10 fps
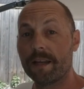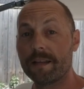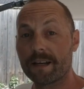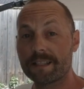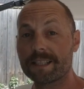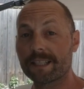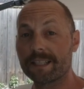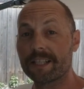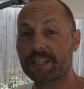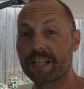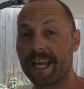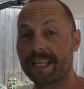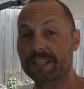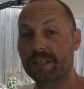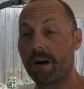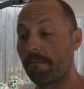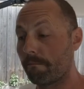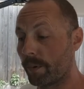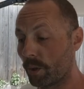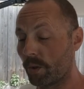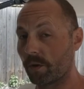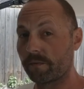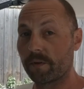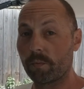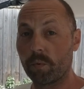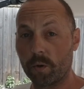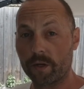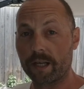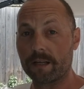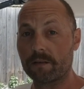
ninety litre tanks on board for the water,